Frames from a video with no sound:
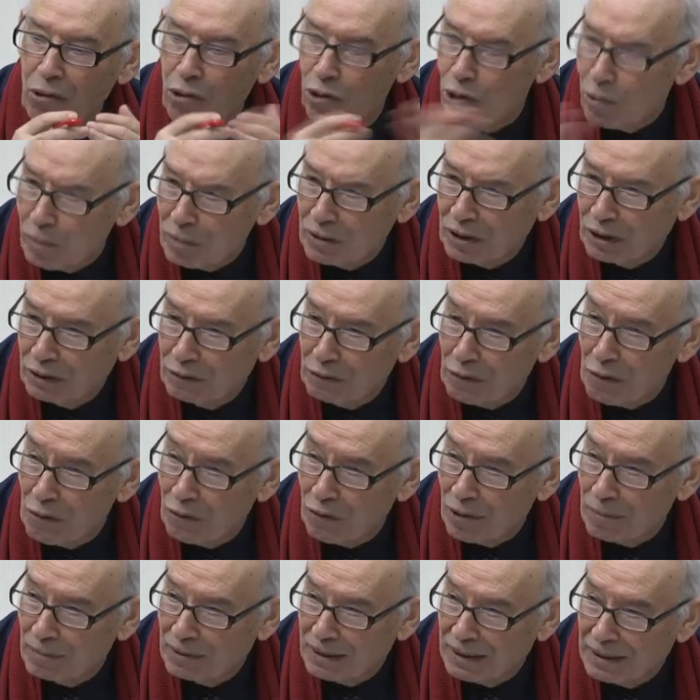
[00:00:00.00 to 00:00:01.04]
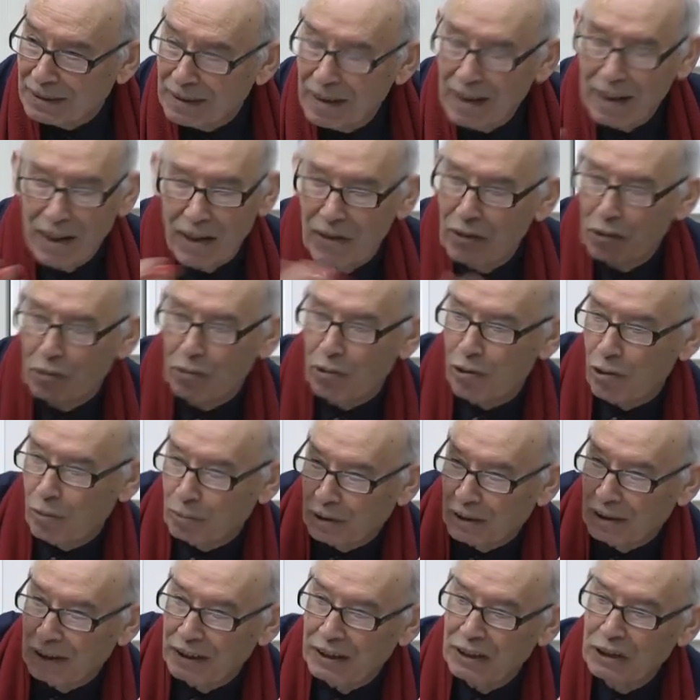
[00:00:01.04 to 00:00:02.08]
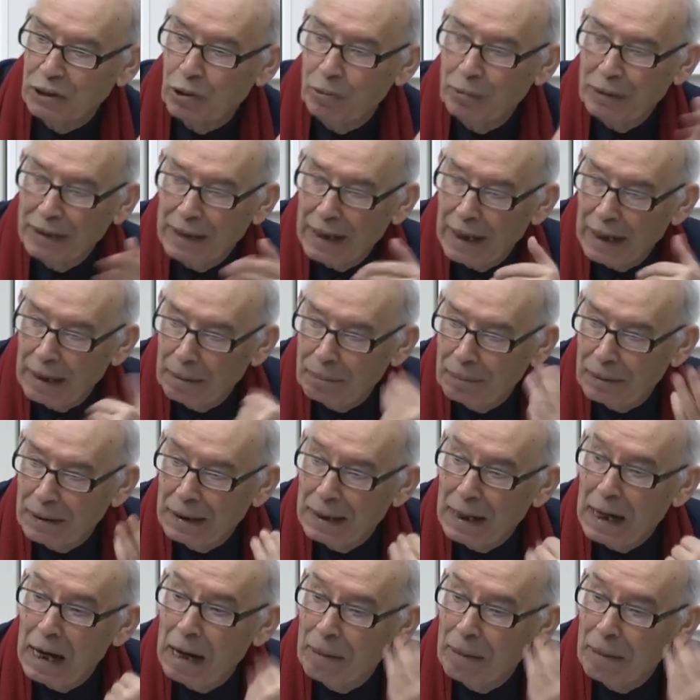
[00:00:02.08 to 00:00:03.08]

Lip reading: corruption, for instance. And the corruption is going up,